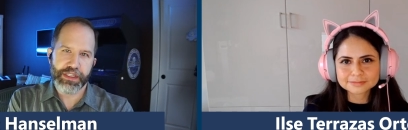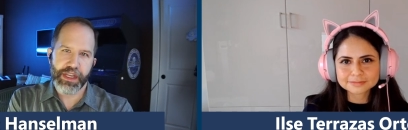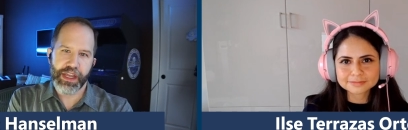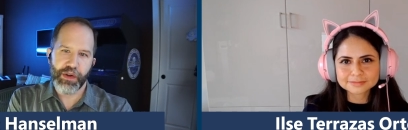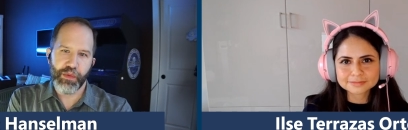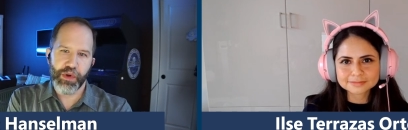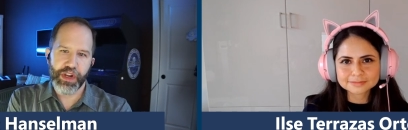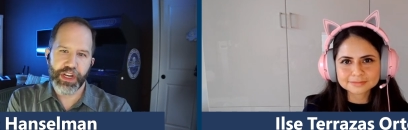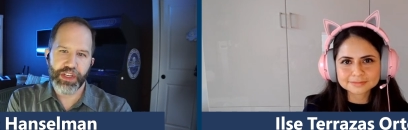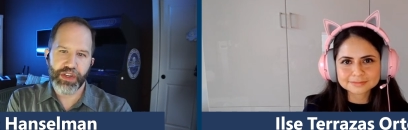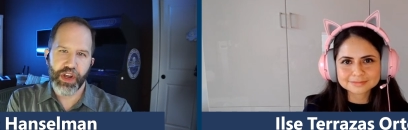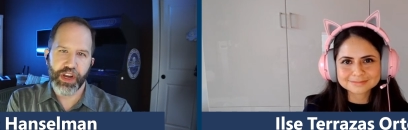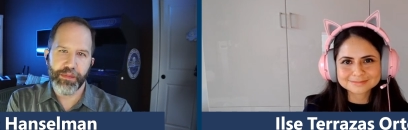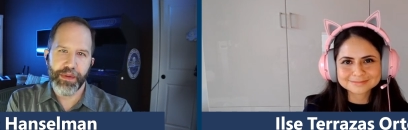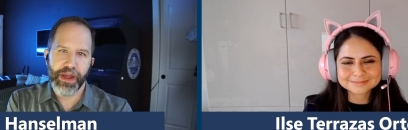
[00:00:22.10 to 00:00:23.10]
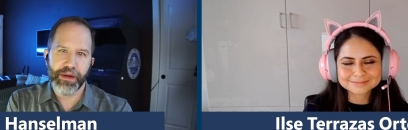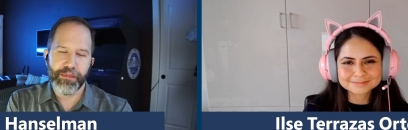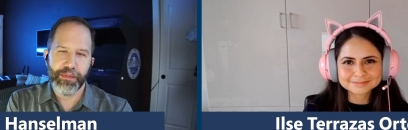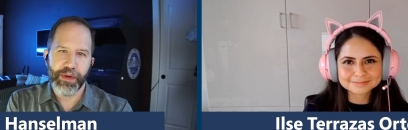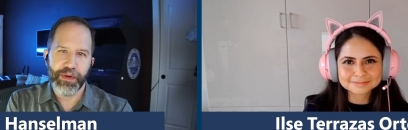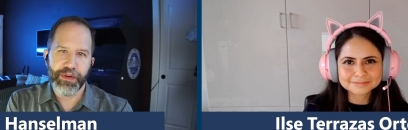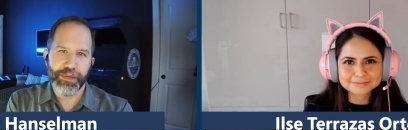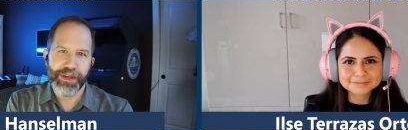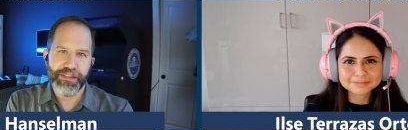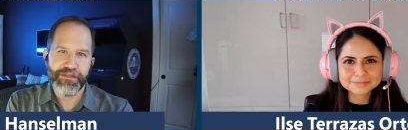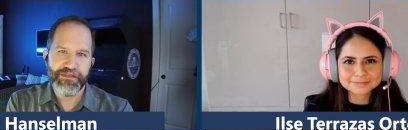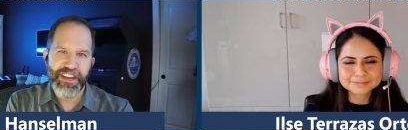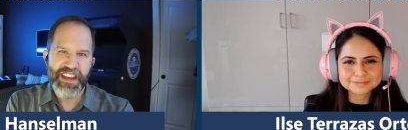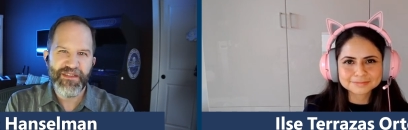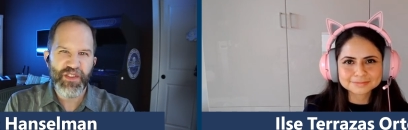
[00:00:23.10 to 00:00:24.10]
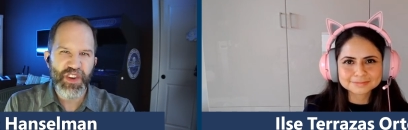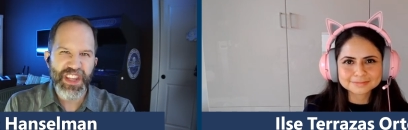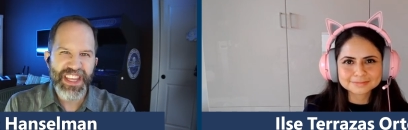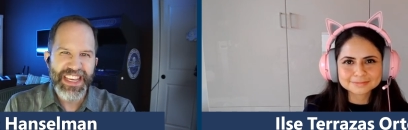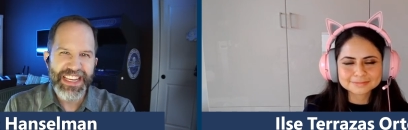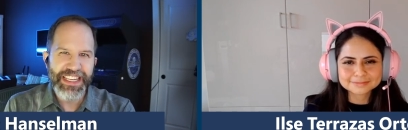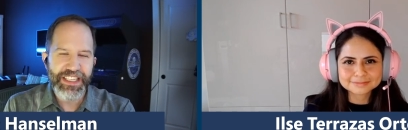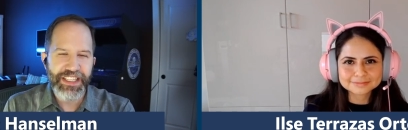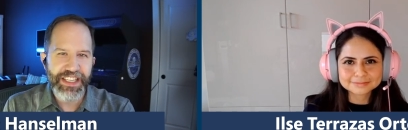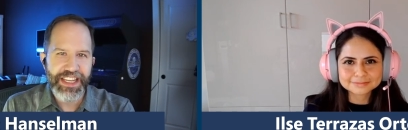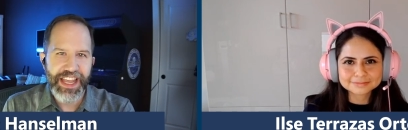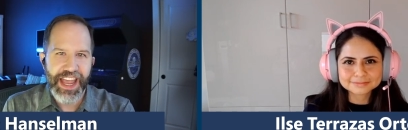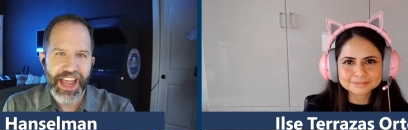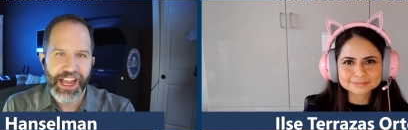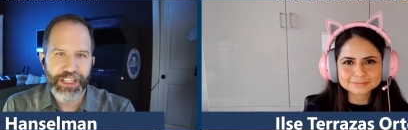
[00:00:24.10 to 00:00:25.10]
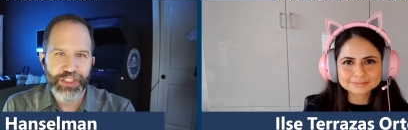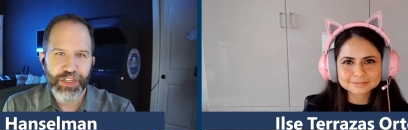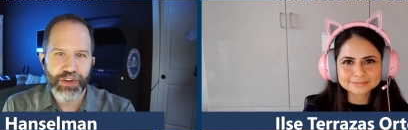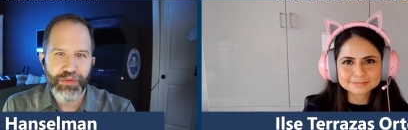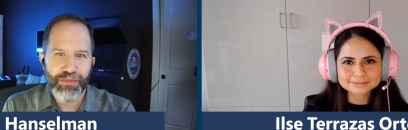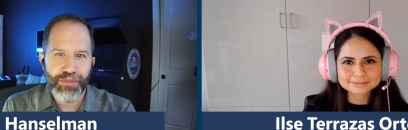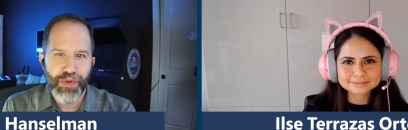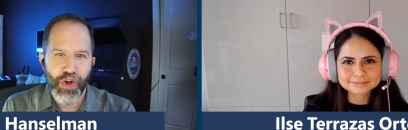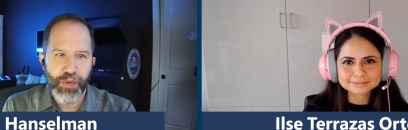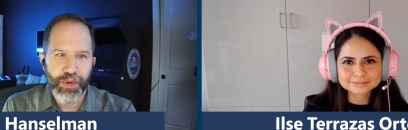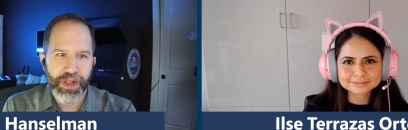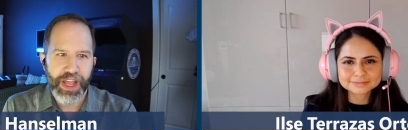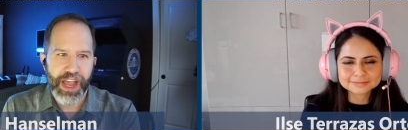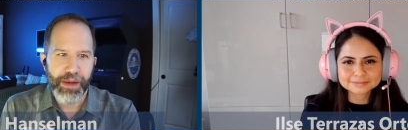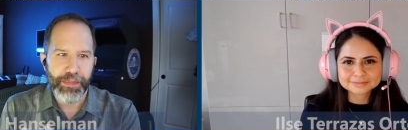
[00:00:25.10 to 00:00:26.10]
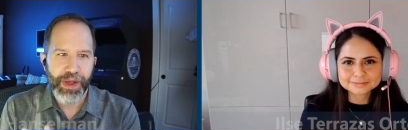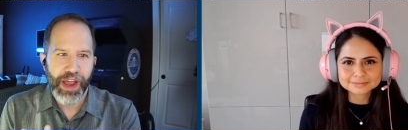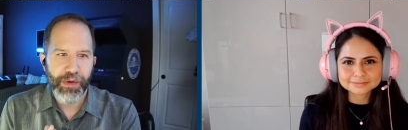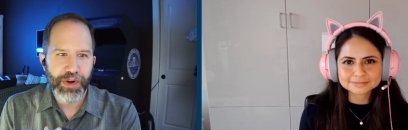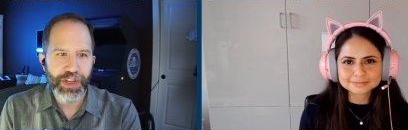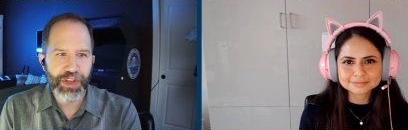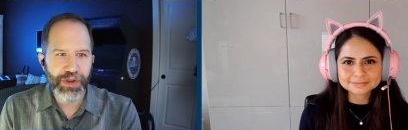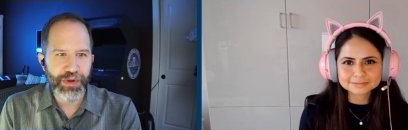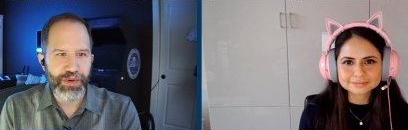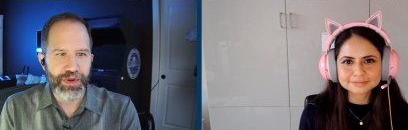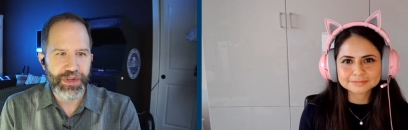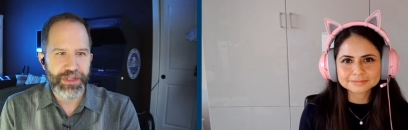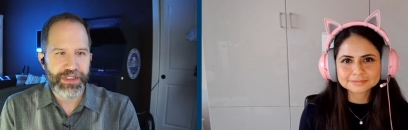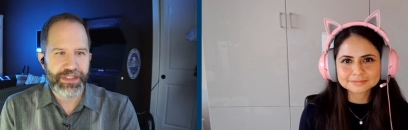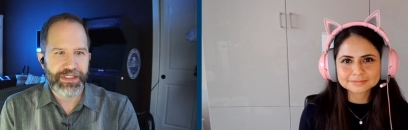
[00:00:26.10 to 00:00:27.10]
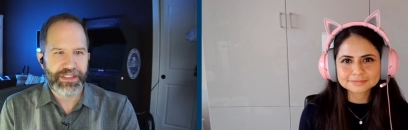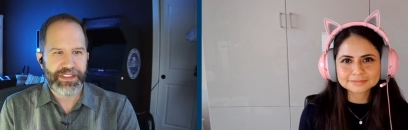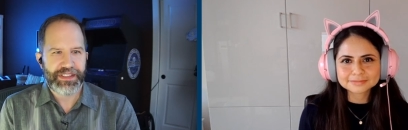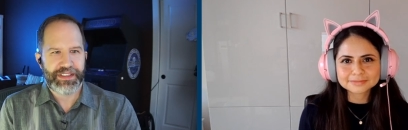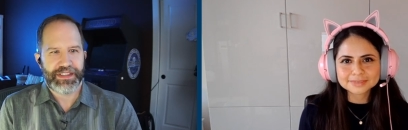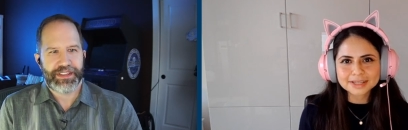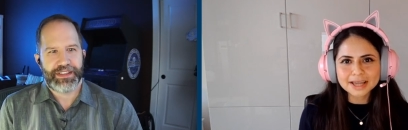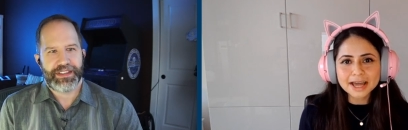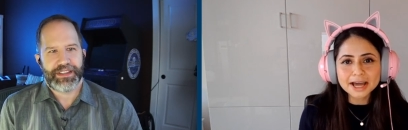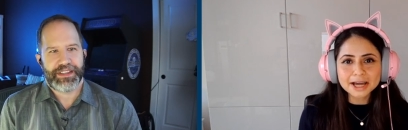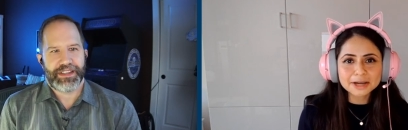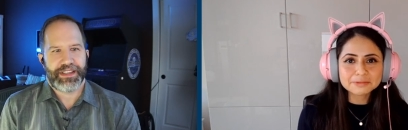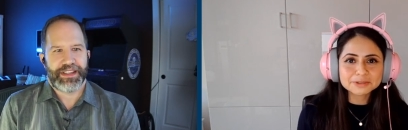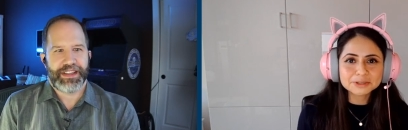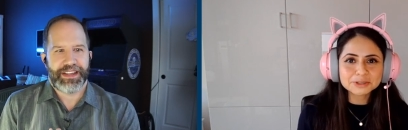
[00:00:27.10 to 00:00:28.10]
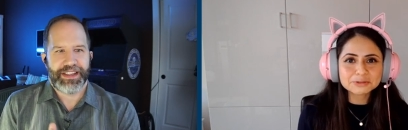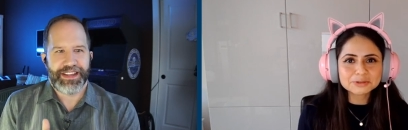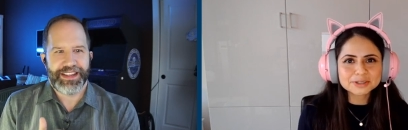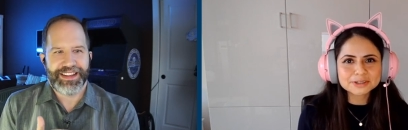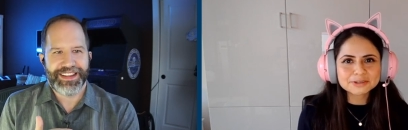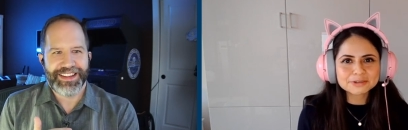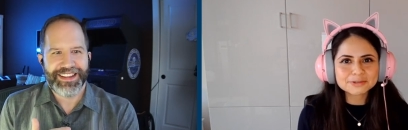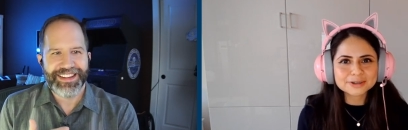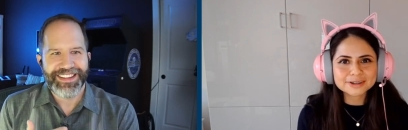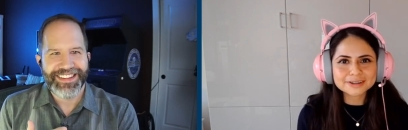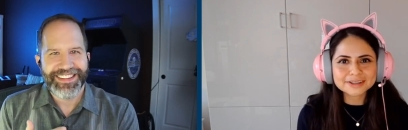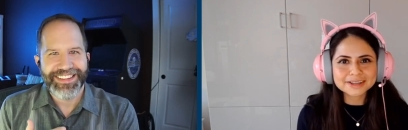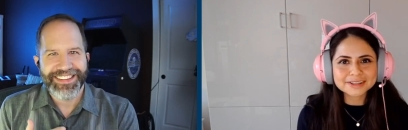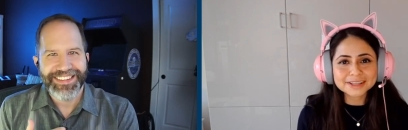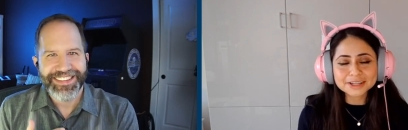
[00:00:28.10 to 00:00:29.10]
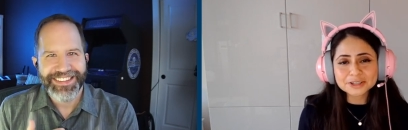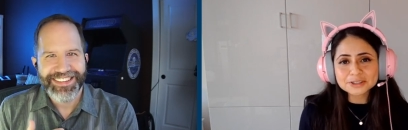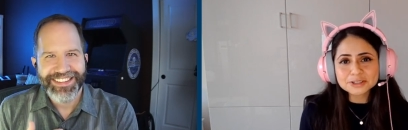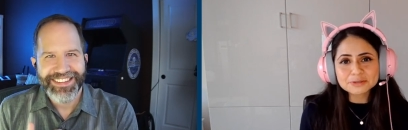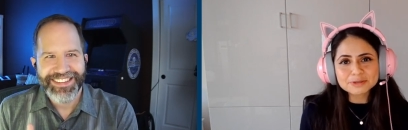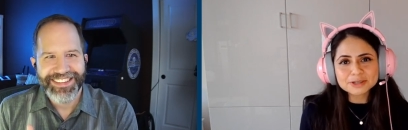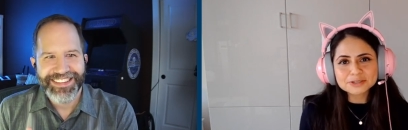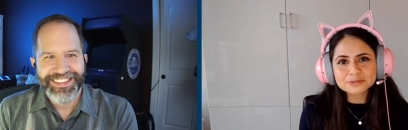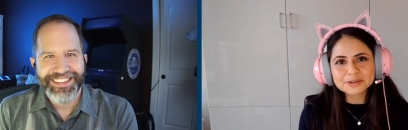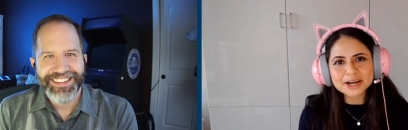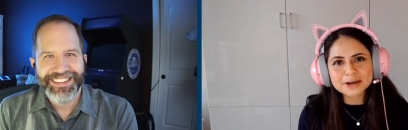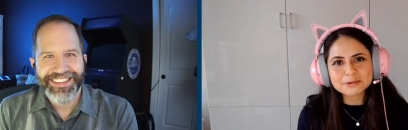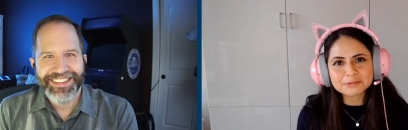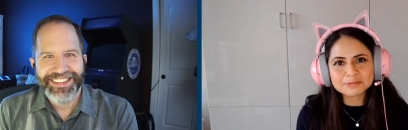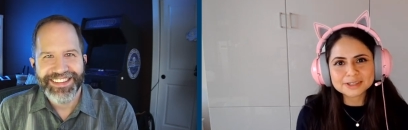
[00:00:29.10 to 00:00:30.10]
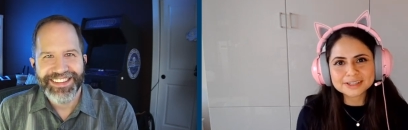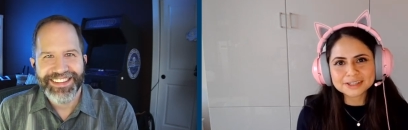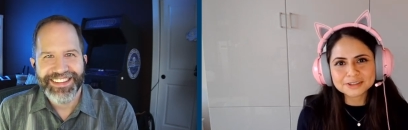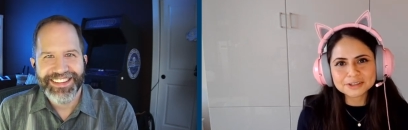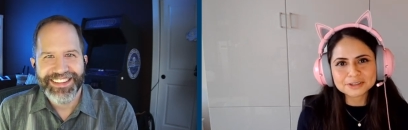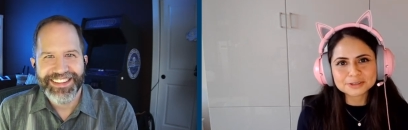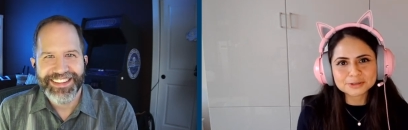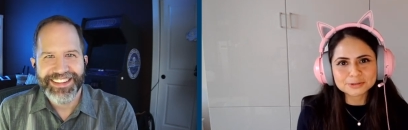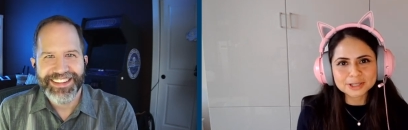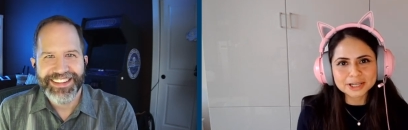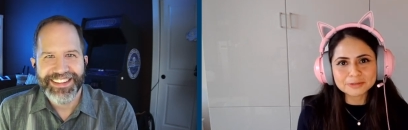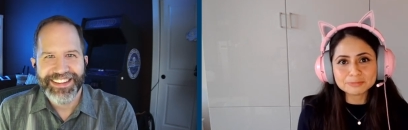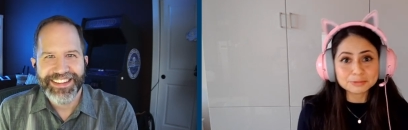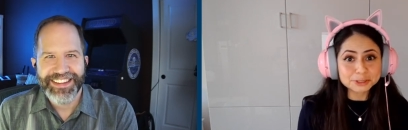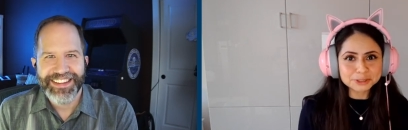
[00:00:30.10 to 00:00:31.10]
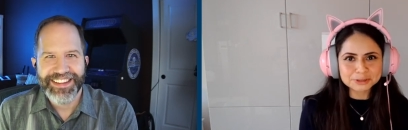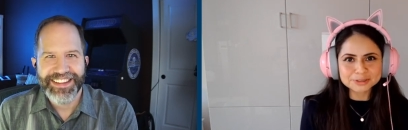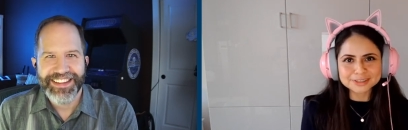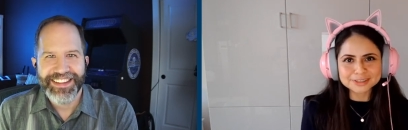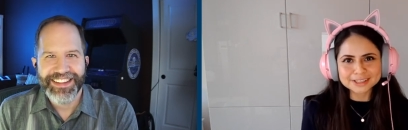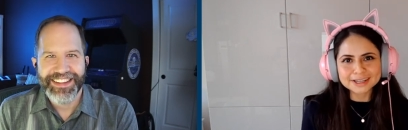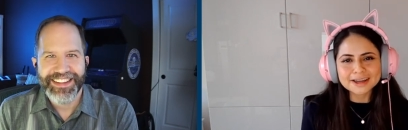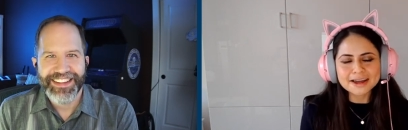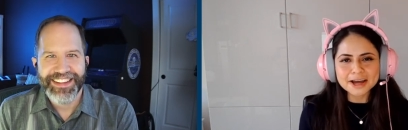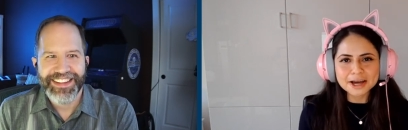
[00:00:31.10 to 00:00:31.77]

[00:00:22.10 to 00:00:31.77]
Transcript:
Speaker 1: and we're going to talk about one of my favorite things, the Azure Mobile App. How are you?
Speaker 2: I'm doing really well. Thank you so much for having me here today virtually.